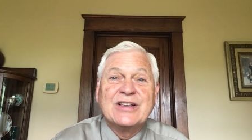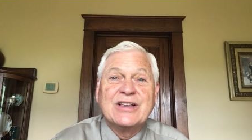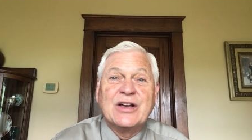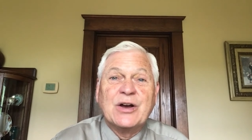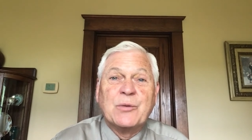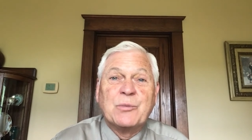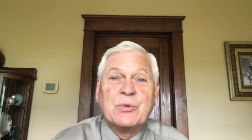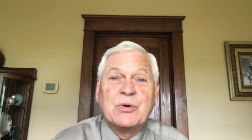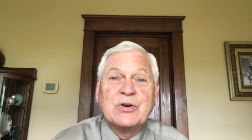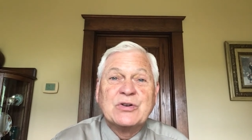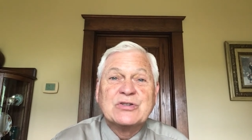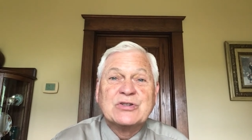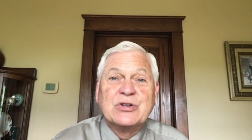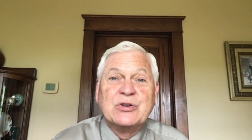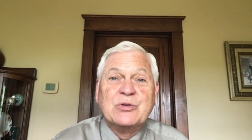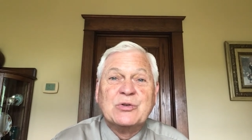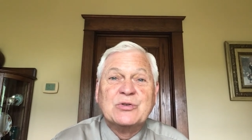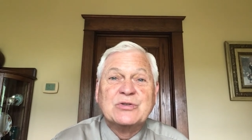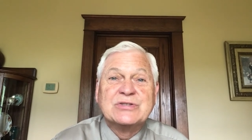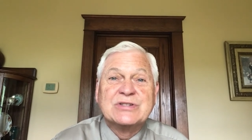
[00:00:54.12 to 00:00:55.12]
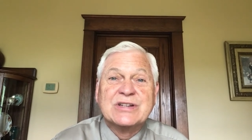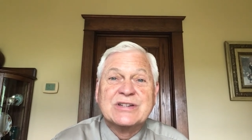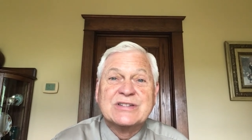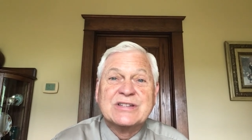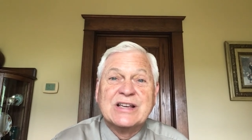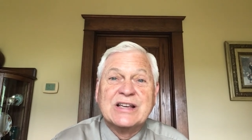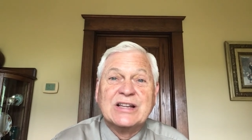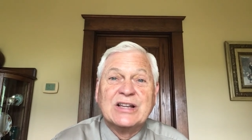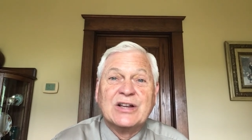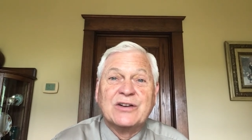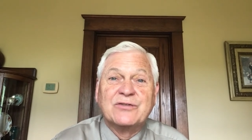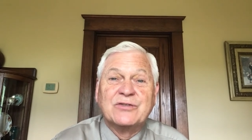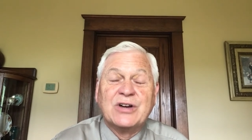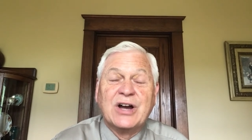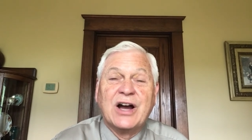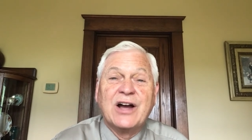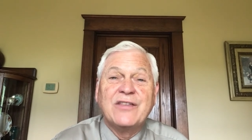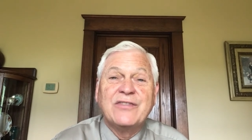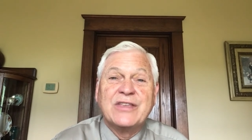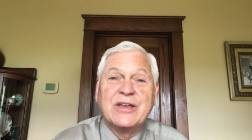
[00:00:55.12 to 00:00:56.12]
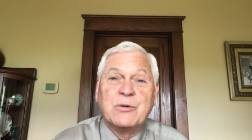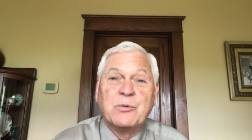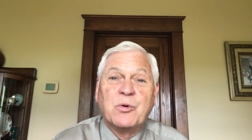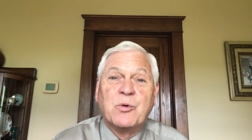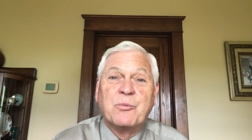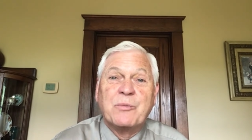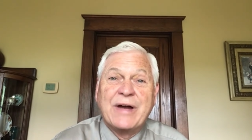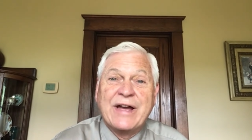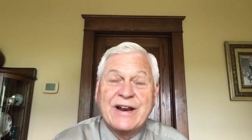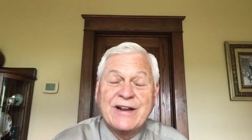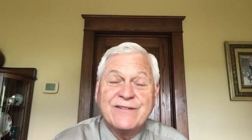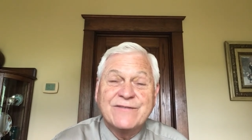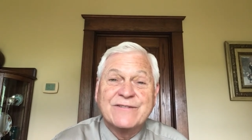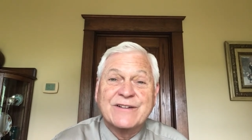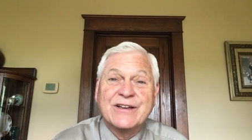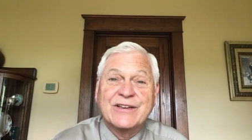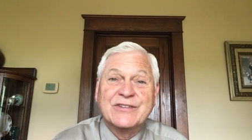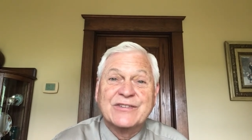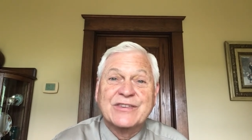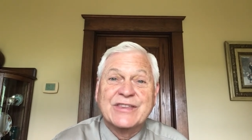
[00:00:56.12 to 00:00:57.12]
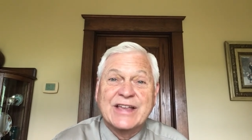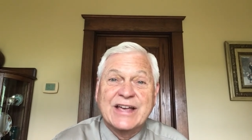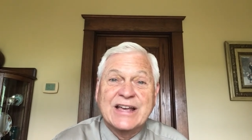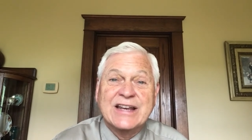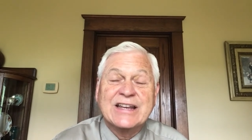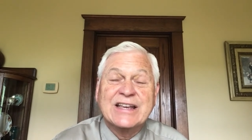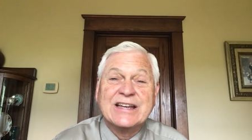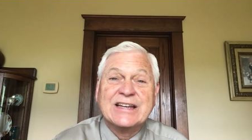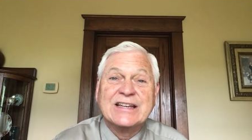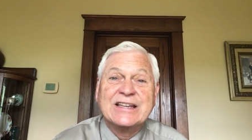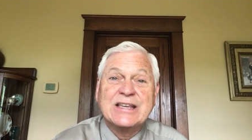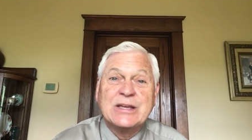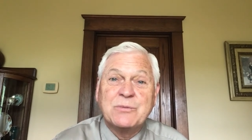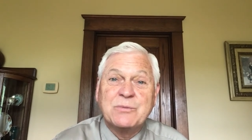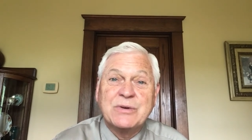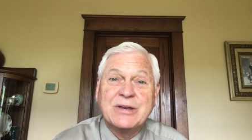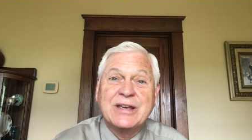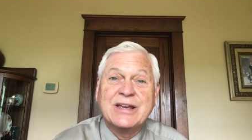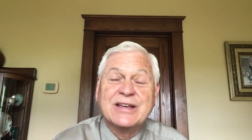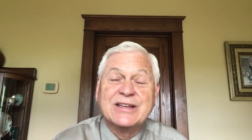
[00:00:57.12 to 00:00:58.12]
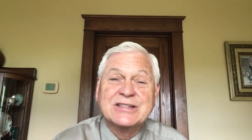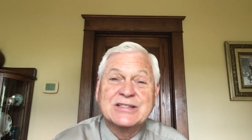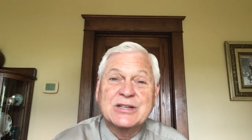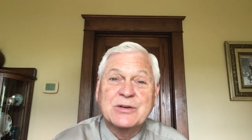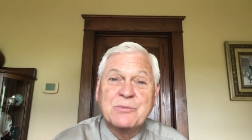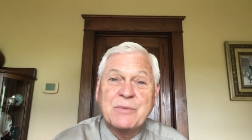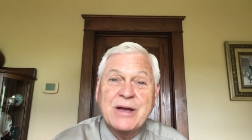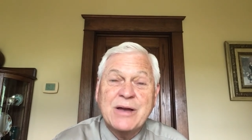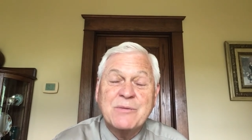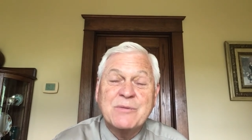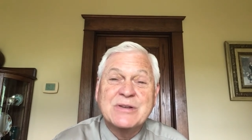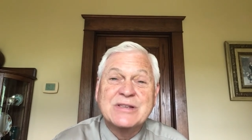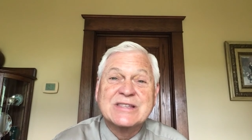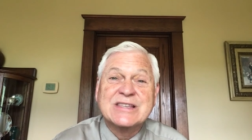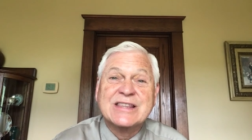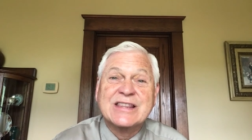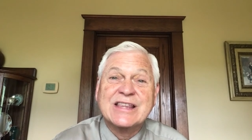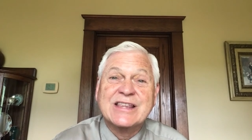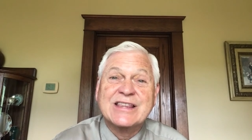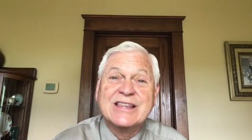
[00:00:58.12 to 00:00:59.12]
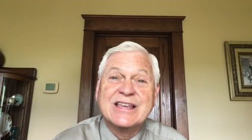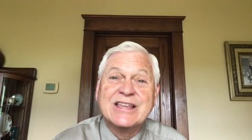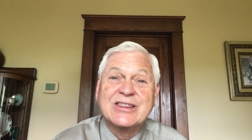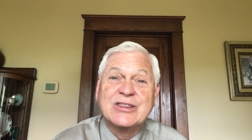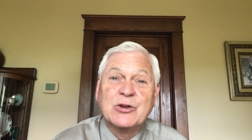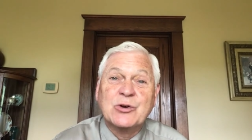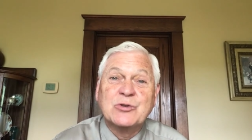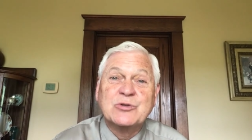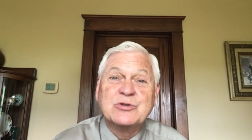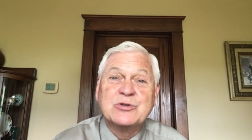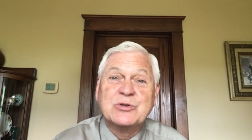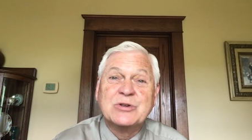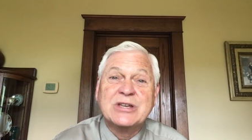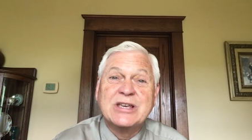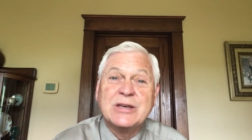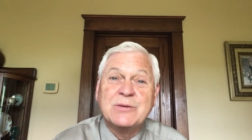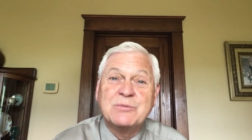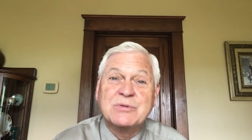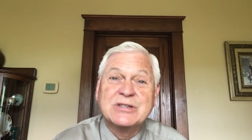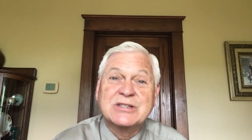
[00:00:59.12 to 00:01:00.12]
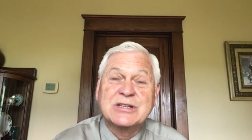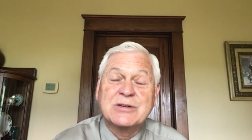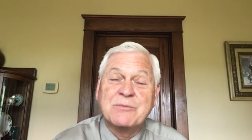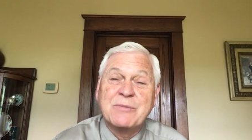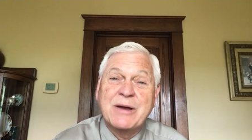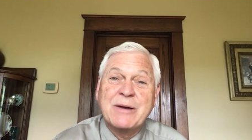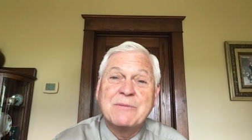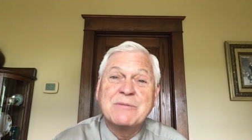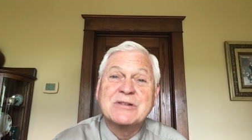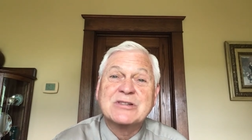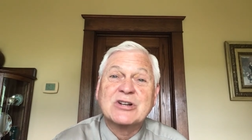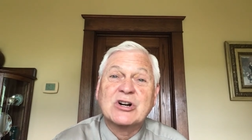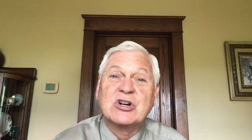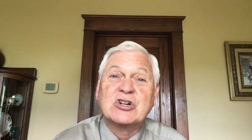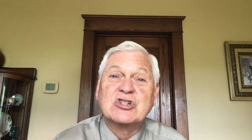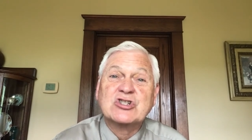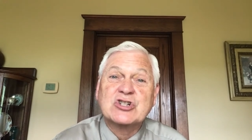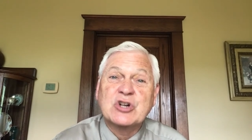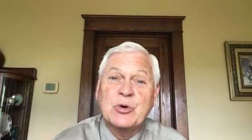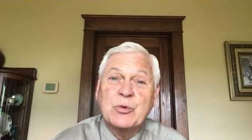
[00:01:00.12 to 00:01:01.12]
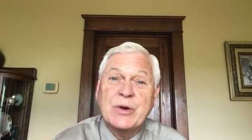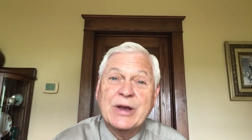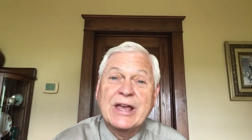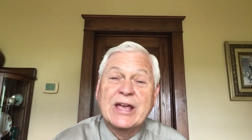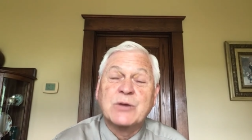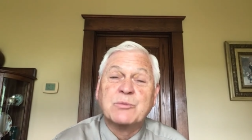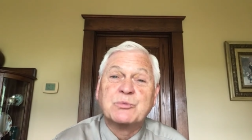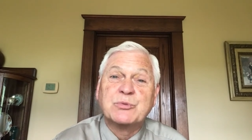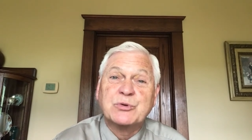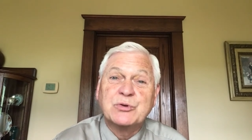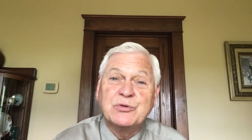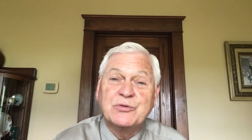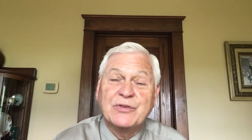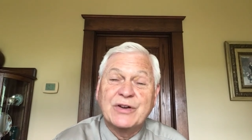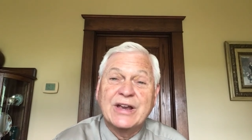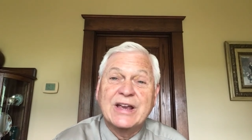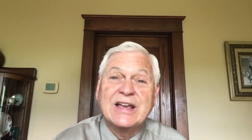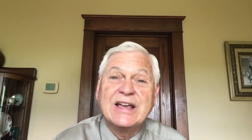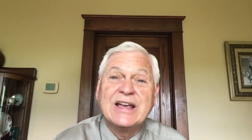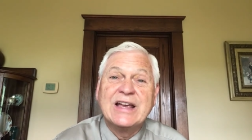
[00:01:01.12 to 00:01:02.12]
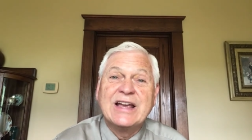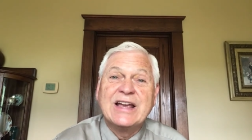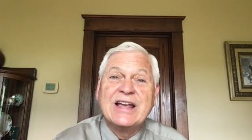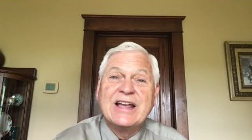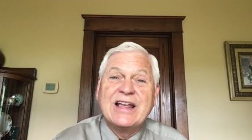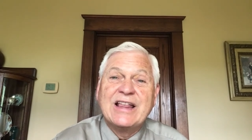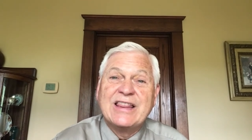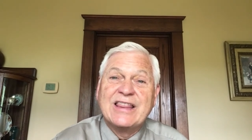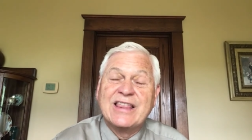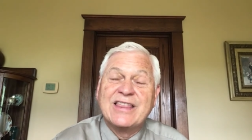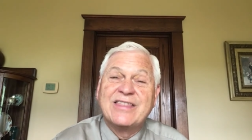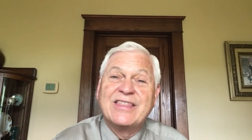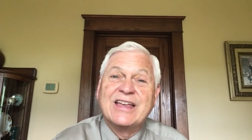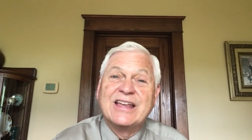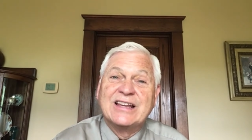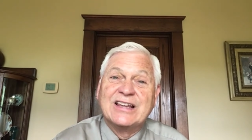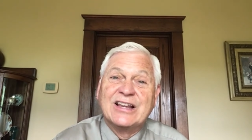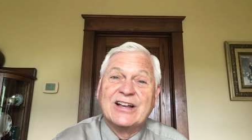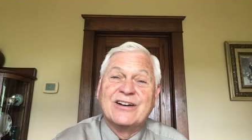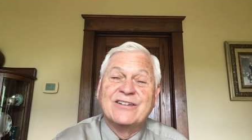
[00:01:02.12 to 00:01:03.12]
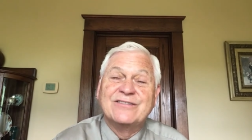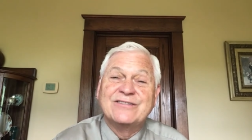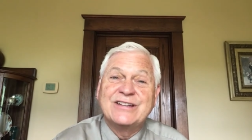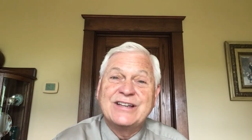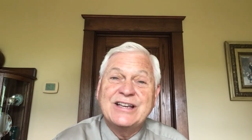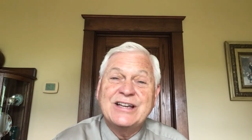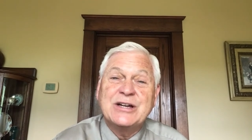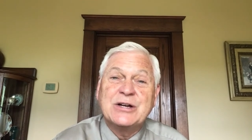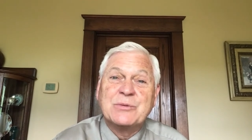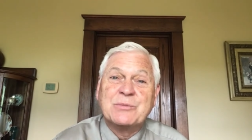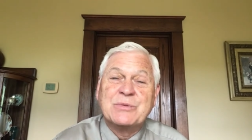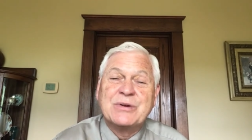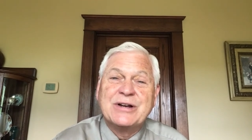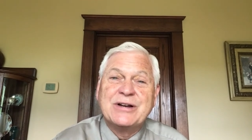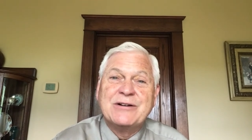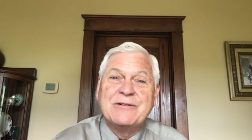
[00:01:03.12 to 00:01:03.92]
a person who says they love God, they will manifest that in keeping His commandments. And the, those who keep His commandments are showing and proving that they love Him.